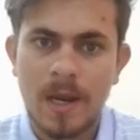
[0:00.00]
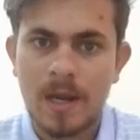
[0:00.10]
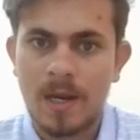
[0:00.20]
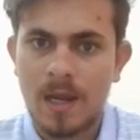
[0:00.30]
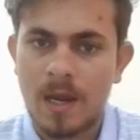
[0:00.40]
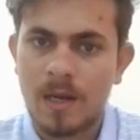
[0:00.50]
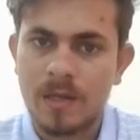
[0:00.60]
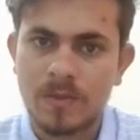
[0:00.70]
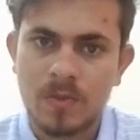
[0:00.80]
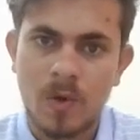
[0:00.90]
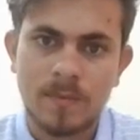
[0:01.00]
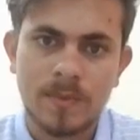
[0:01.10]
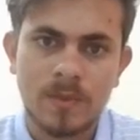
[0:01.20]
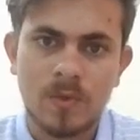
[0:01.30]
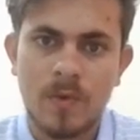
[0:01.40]
Betty and
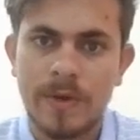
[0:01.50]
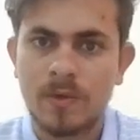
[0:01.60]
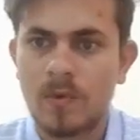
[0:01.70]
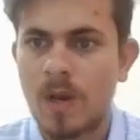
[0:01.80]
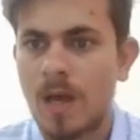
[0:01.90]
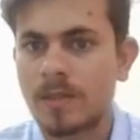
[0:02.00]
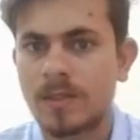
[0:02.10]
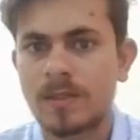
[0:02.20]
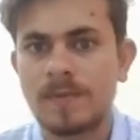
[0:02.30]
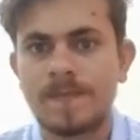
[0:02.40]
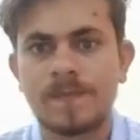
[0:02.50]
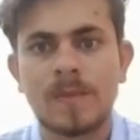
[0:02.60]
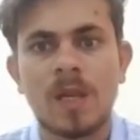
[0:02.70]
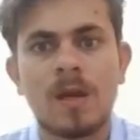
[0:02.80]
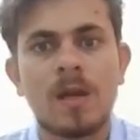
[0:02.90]
stops going to classes
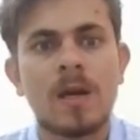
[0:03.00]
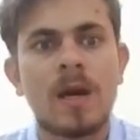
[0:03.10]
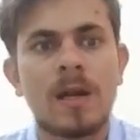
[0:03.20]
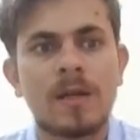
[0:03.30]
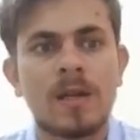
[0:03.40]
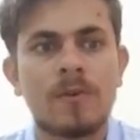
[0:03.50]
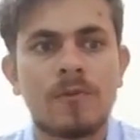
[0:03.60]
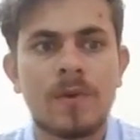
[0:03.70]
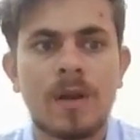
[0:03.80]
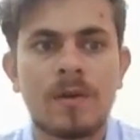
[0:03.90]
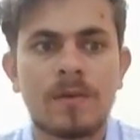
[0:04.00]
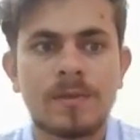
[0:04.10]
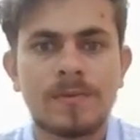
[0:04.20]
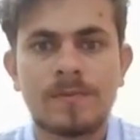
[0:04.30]
until a friend